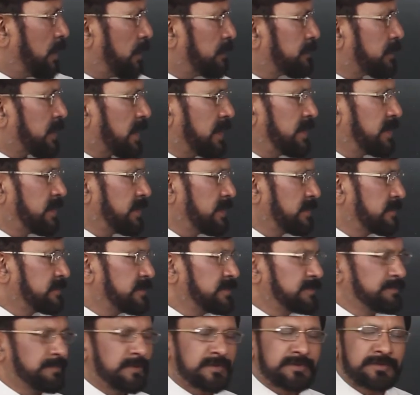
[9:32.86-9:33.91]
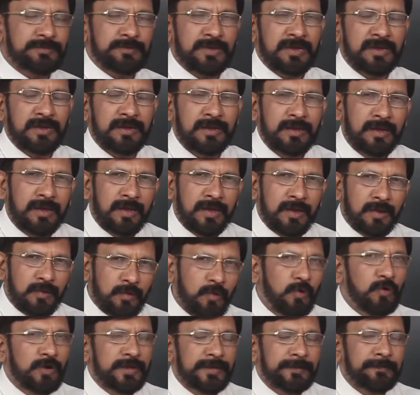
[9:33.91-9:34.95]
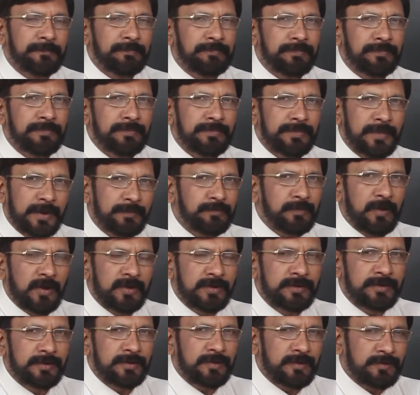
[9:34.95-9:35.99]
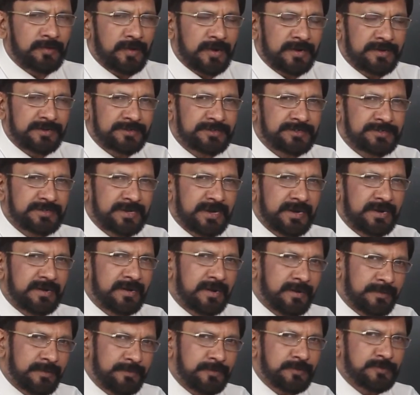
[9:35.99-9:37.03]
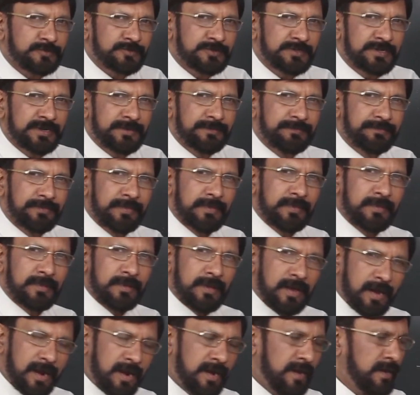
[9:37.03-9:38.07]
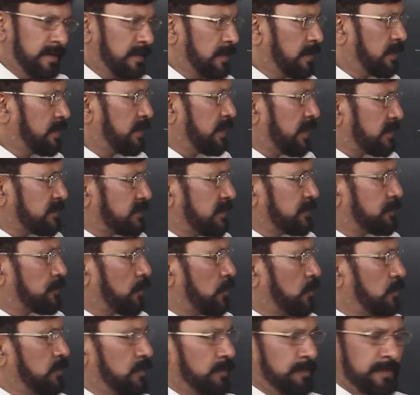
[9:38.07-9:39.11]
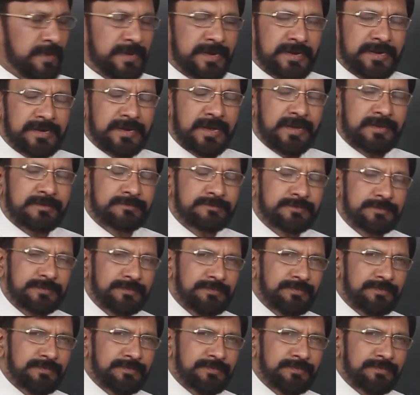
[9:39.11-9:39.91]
I am writing this much coding. That point you have to understand and proceed. And as I told you many times,